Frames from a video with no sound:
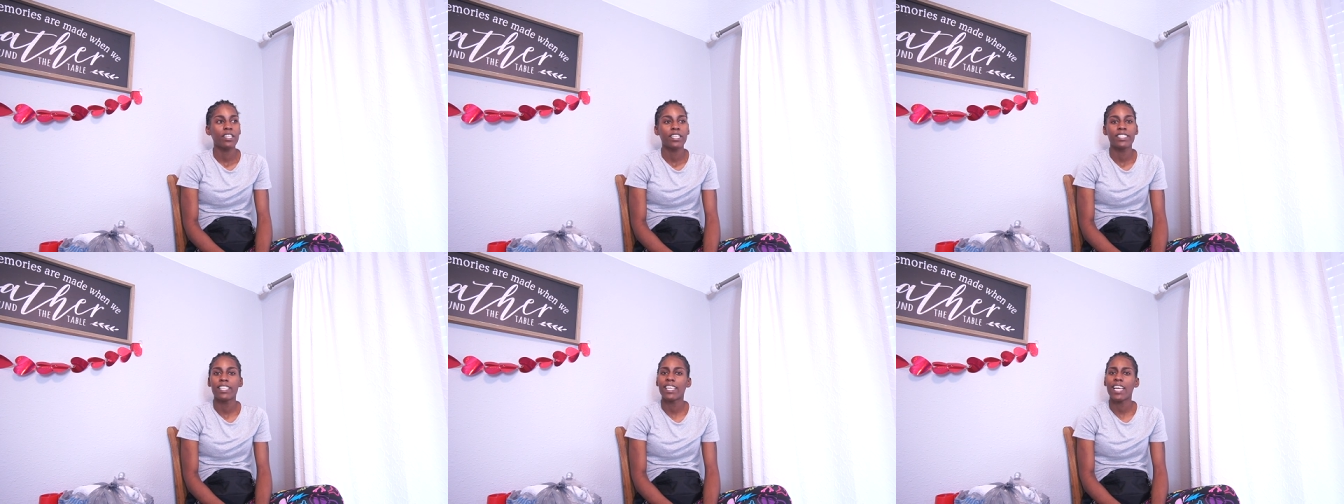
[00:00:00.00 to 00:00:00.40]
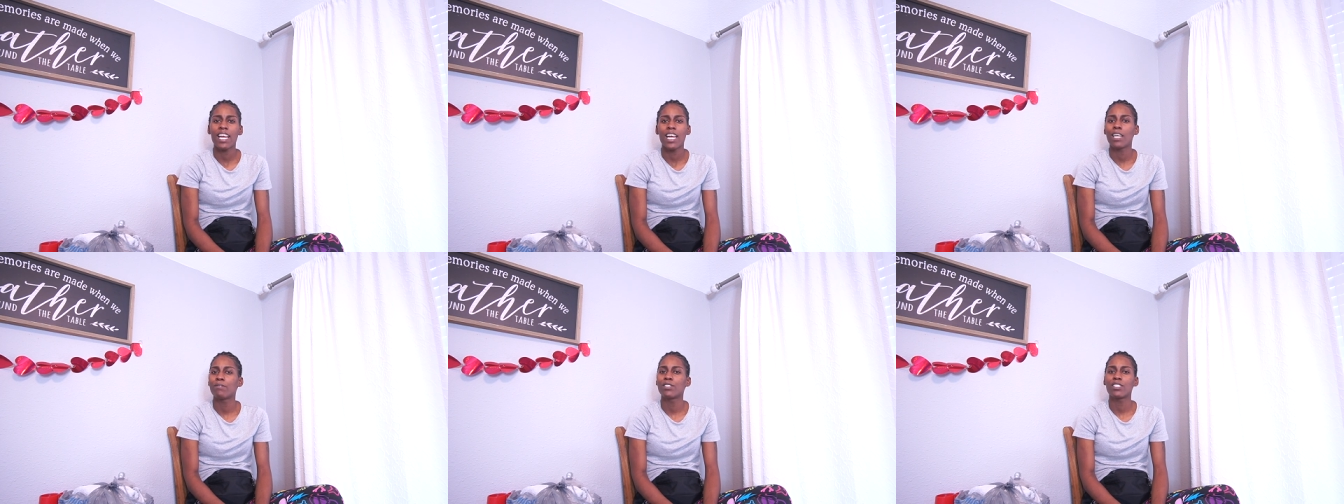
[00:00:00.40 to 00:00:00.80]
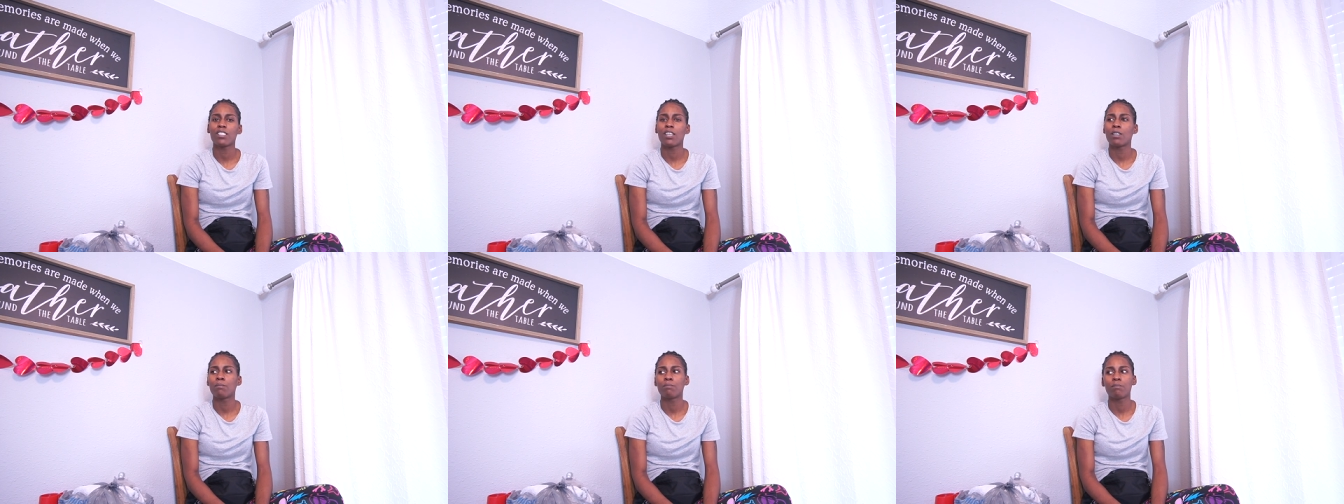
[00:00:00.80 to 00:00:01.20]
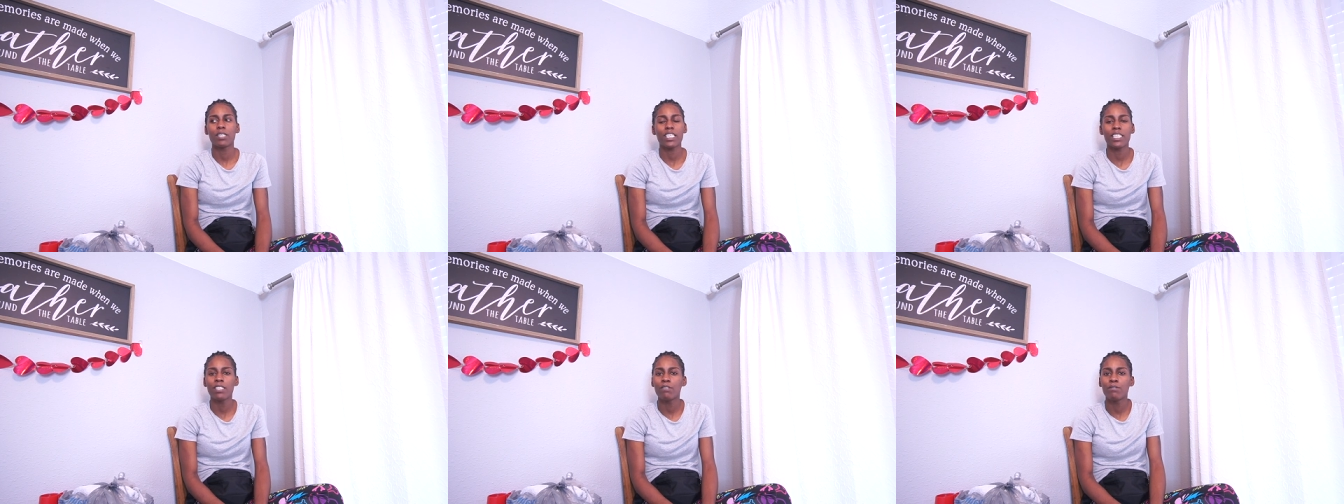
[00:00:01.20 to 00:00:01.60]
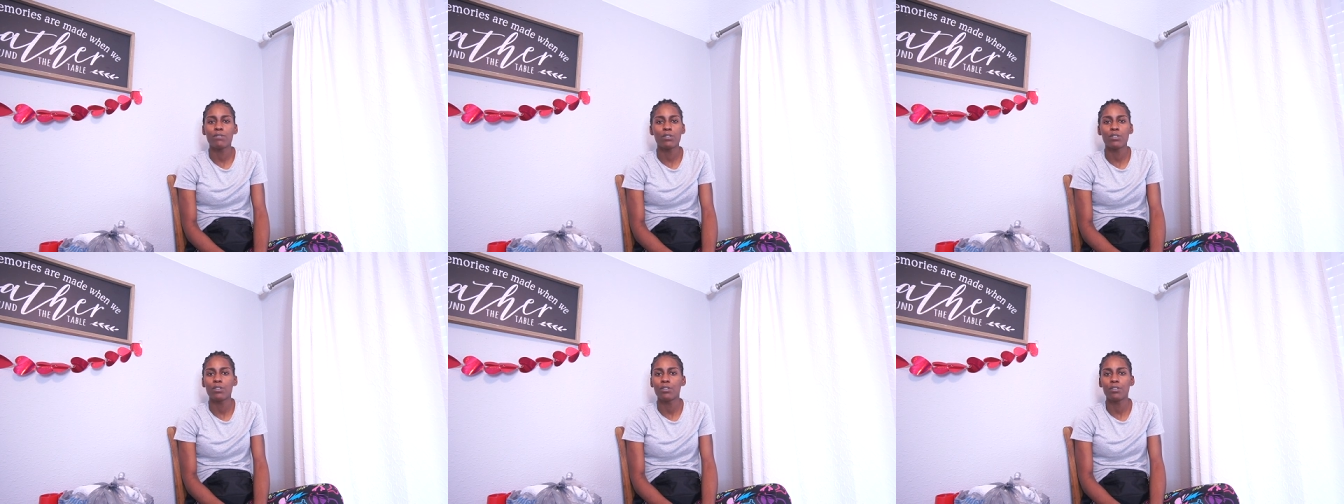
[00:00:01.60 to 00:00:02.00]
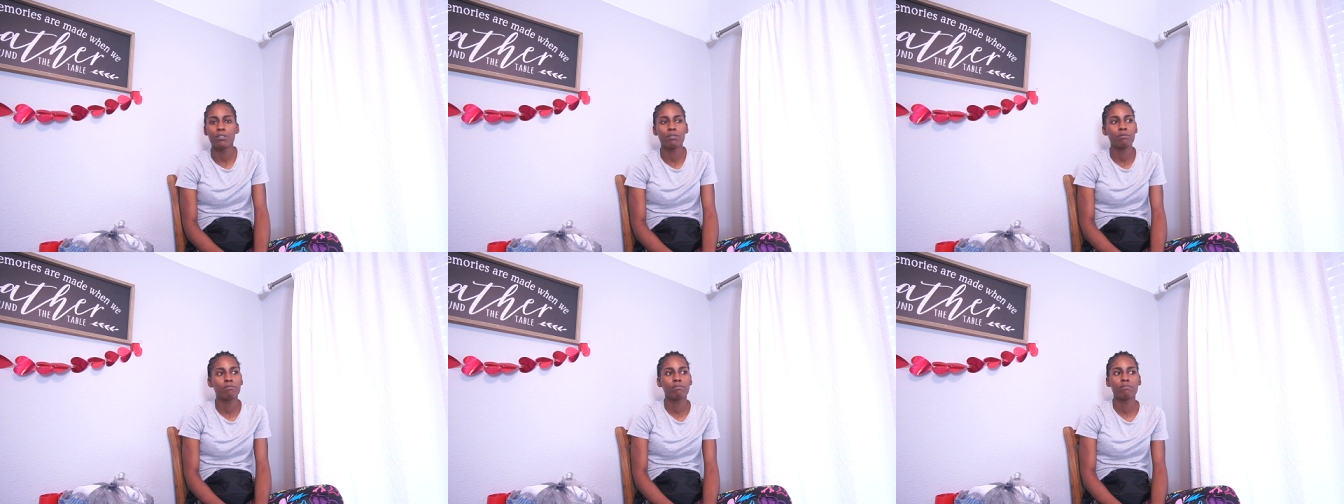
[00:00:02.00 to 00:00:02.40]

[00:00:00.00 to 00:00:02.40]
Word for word: they have some evil